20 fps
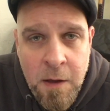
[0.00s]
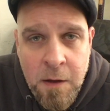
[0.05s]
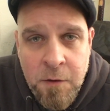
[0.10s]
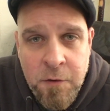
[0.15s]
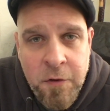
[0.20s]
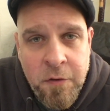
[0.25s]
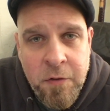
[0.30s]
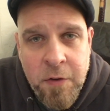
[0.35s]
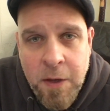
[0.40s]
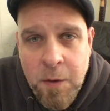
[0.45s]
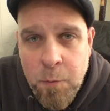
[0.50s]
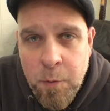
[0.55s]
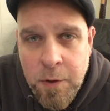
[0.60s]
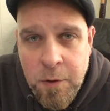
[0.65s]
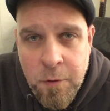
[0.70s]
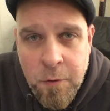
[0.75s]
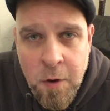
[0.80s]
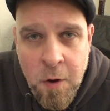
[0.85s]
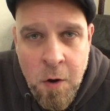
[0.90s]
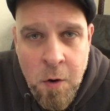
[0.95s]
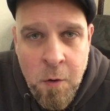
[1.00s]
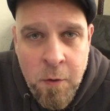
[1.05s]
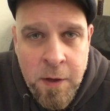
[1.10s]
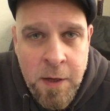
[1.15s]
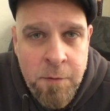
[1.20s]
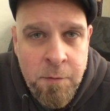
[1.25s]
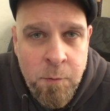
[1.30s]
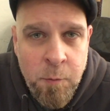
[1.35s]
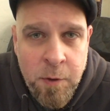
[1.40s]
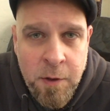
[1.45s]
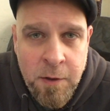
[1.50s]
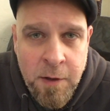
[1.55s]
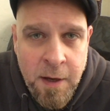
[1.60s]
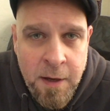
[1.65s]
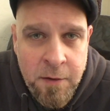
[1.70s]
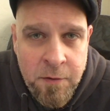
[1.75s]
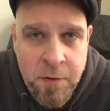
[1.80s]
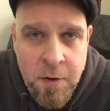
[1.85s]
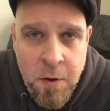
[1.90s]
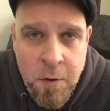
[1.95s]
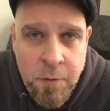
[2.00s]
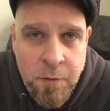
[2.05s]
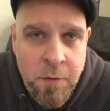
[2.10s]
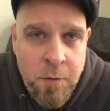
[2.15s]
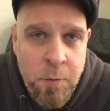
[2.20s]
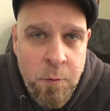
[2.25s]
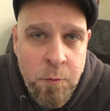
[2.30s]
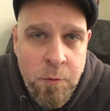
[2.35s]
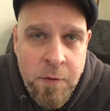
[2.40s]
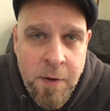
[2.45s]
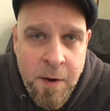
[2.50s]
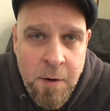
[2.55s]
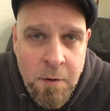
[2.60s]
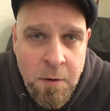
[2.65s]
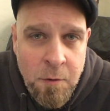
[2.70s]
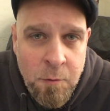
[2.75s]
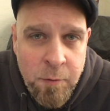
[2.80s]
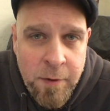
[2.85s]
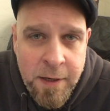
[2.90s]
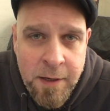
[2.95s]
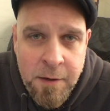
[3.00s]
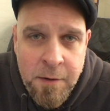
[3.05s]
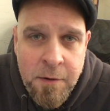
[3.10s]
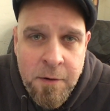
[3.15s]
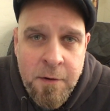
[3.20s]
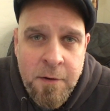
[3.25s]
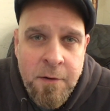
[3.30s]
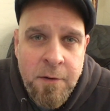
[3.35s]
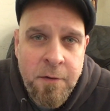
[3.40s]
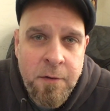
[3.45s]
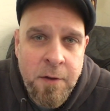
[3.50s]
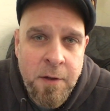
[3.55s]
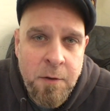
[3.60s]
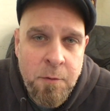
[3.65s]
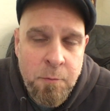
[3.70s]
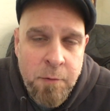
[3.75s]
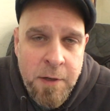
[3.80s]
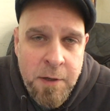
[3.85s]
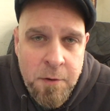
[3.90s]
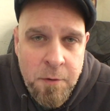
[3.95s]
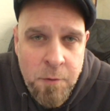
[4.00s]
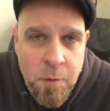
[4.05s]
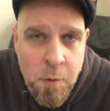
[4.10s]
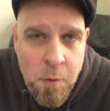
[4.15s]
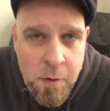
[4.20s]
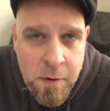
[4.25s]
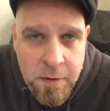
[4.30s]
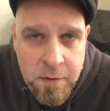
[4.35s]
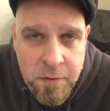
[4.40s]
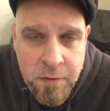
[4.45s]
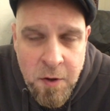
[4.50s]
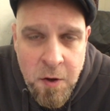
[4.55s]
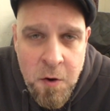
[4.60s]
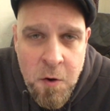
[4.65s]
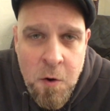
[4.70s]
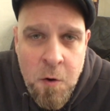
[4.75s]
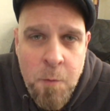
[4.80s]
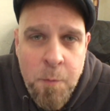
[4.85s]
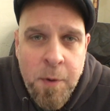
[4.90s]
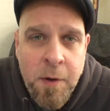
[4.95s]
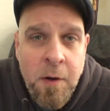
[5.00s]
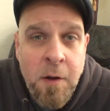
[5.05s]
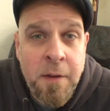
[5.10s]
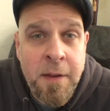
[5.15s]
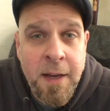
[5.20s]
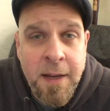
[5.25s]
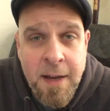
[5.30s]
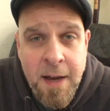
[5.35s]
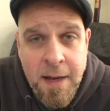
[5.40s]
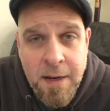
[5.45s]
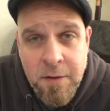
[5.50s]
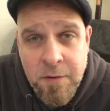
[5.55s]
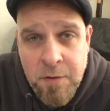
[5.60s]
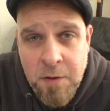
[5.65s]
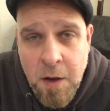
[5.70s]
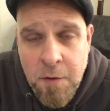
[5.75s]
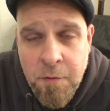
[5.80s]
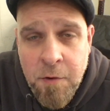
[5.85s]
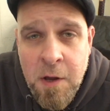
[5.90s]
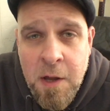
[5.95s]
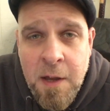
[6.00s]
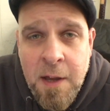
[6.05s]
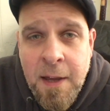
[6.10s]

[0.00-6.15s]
Just like when you go, even when you guys go to tarot readers and you read your horoscope and all that kind of stuff.